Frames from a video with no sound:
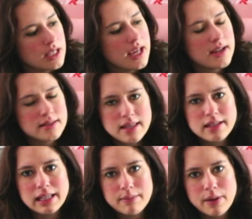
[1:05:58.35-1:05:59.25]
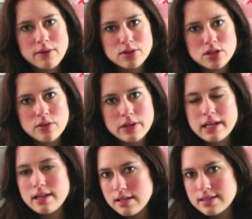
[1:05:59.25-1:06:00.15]
healing powers, so
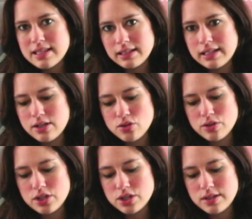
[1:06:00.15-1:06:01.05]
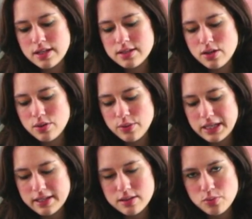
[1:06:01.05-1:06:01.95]
he's still an angel. He just doesn't know who he
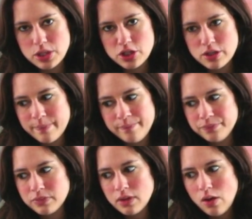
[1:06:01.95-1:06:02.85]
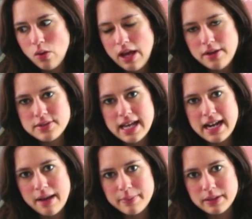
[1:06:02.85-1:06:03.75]
is, which, how's that
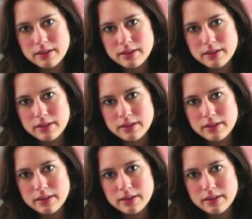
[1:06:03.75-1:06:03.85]
happen?